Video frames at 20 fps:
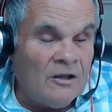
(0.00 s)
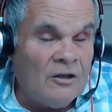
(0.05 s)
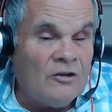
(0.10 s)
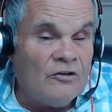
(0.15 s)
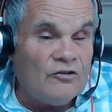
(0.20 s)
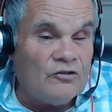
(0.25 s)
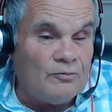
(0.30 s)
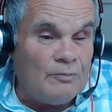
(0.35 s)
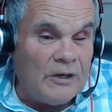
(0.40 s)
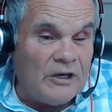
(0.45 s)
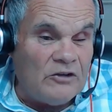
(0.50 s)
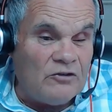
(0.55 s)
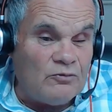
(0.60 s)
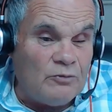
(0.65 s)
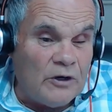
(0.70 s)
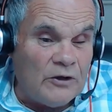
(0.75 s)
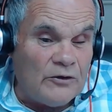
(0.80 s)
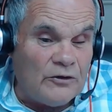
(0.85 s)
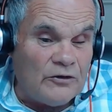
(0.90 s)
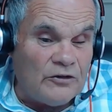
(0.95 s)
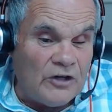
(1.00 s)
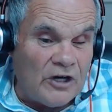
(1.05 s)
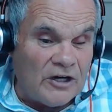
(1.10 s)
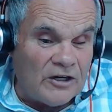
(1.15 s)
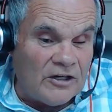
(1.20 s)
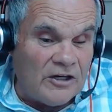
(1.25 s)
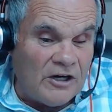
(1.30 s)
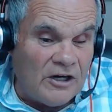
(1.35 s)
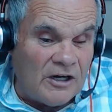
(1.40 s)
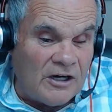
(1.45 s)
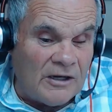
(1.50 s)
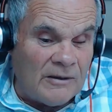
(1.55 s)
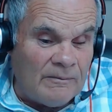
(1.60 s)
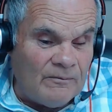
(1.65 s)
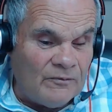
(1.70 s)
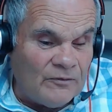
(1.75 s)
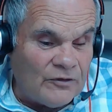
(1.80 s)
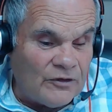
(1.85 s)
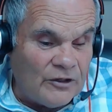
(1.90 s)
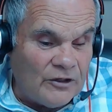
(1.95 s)
Spaceweather.com
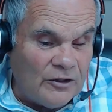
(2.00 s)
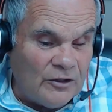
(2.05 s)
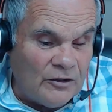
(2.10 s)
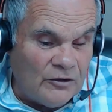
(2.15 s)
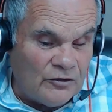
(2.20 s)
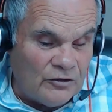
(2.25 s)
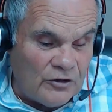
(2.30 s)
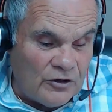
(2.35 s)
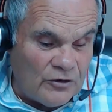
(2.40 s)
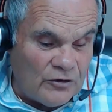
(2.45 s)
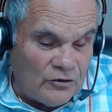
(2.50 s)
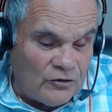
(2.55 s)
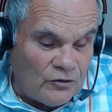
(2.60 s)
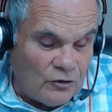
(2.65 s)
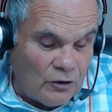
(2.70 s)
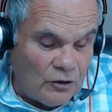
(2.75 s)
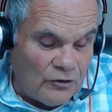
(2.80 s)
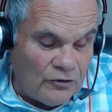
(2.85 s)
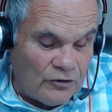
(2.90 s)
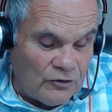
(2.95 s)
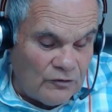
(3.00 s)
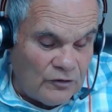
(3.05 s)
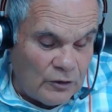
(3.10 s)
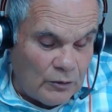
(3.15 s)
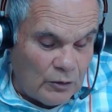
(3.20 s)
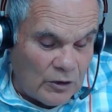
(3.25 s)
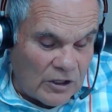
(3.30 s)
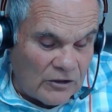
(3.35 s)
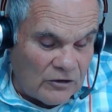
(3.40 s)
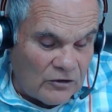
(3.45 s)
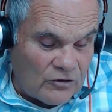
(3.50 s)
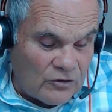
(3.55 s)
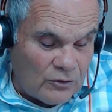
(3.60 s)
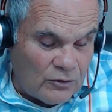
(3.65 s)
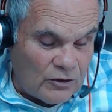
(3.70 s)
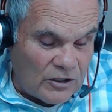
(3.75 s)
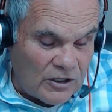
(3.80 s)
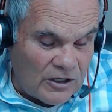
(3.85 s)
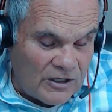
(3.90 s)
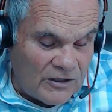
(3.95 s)
is another source if you wanted to do
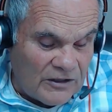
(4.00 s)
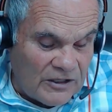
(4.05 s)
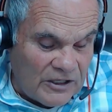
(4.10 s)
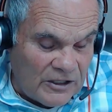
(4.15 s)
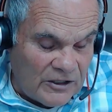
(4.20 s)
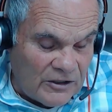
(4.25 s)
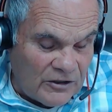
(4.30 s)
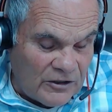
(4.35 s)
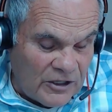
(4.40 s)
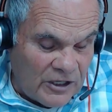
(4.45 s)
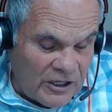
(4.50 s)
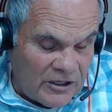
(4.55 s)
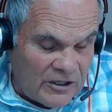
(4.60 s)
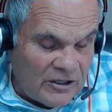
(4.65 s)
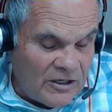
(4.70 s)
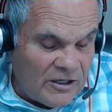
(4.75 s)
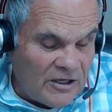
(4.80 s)
it on the internet,